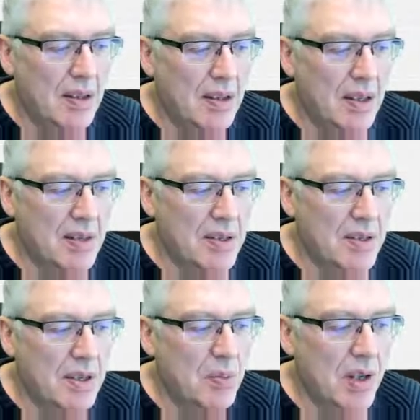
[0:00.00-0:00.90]
as a
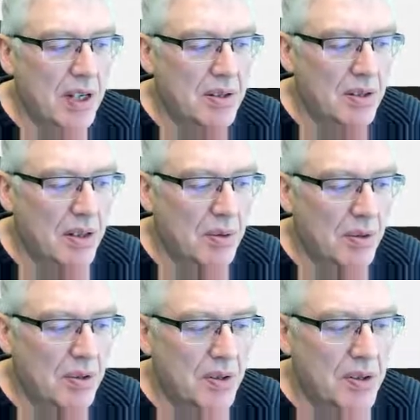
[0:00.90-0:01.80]
simulator. Now
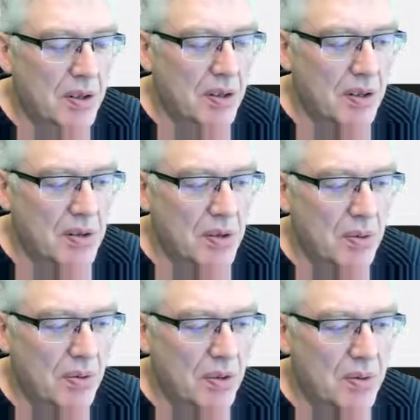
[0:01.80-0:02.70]
I've got
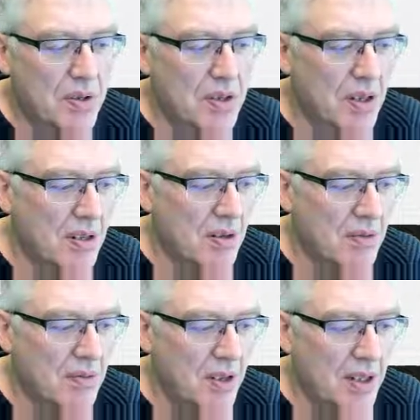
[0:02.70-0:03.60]
two of those
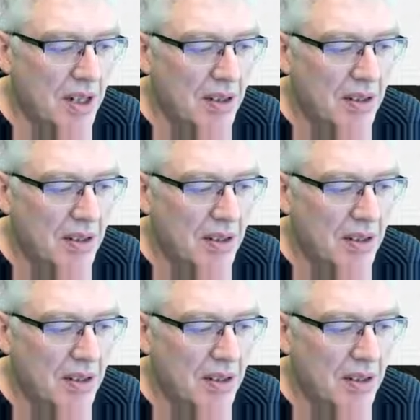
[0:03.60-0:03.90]
running.